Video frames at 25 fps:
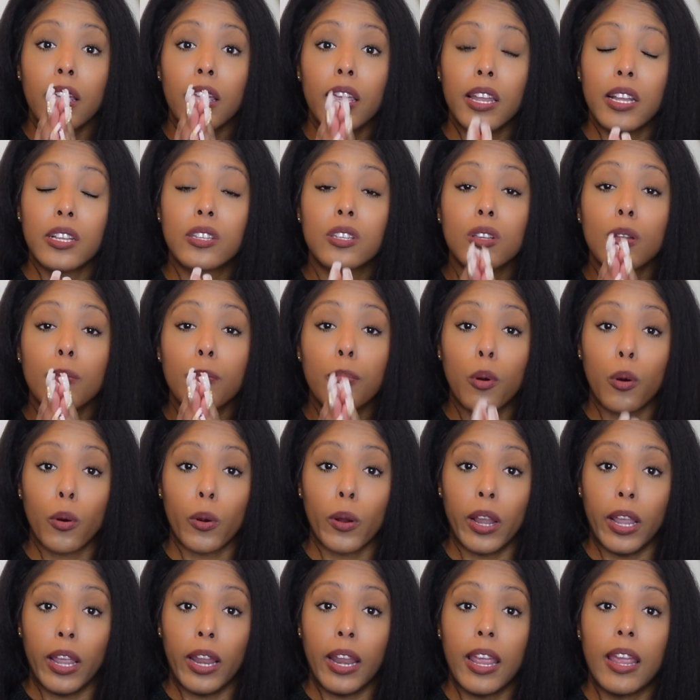It's
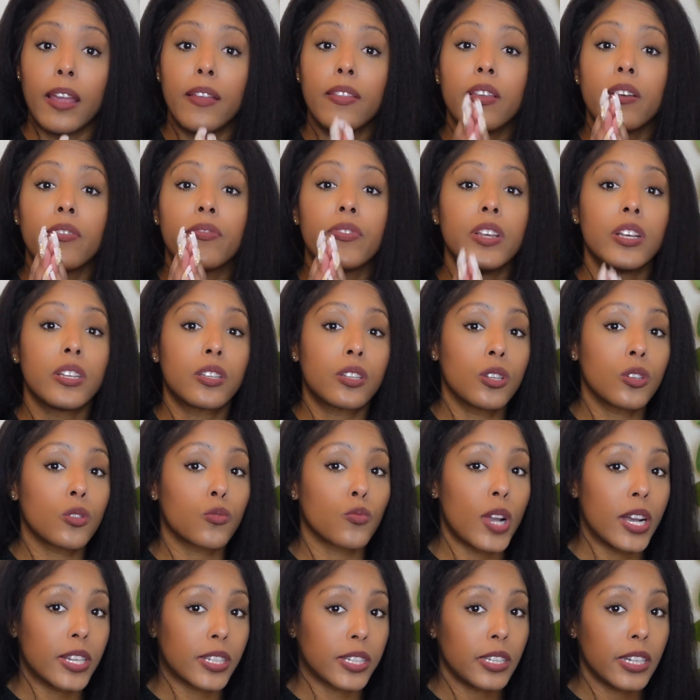important. And if this
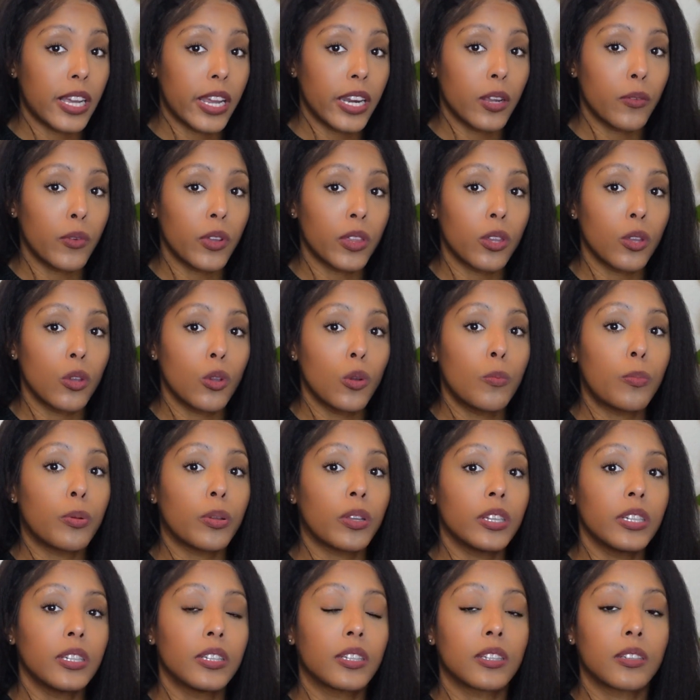is resonating with you,
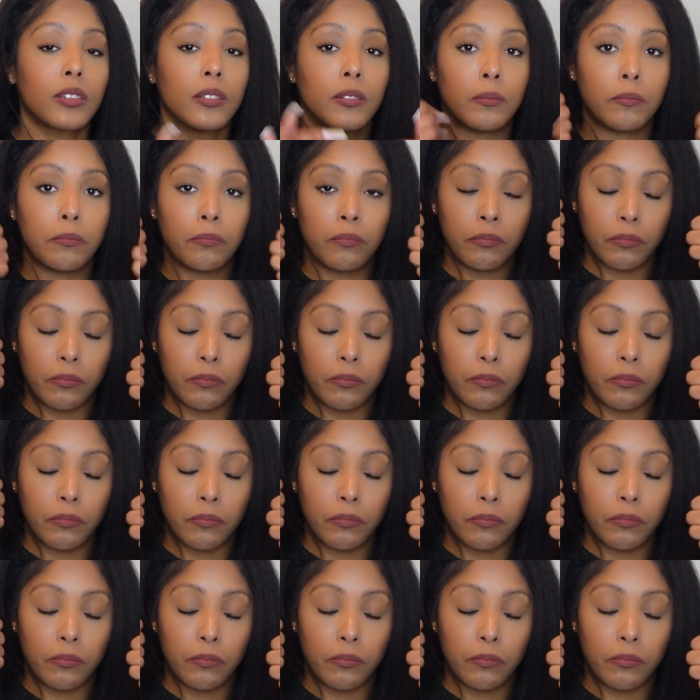please,